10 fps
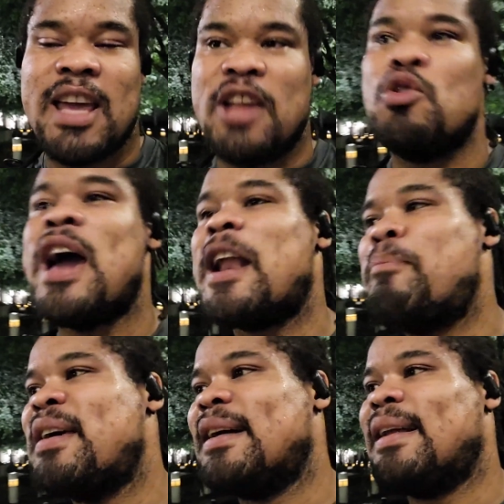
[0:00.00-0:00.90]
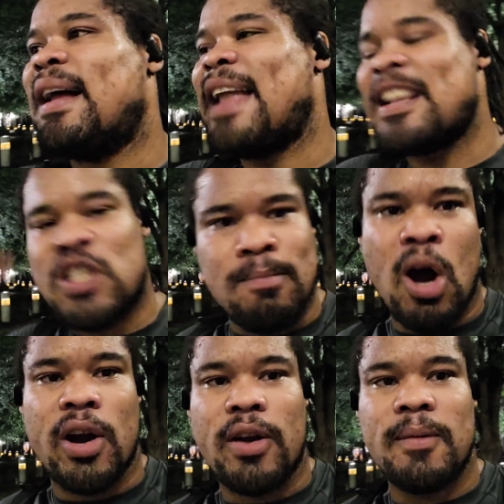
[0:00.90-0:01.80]
And you got to be a, a lot
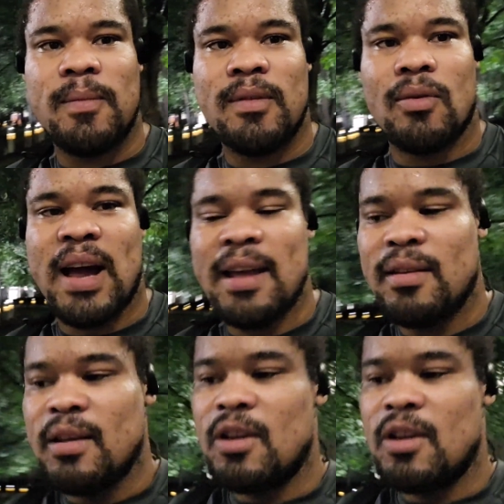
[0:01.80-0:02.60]
smarter, right?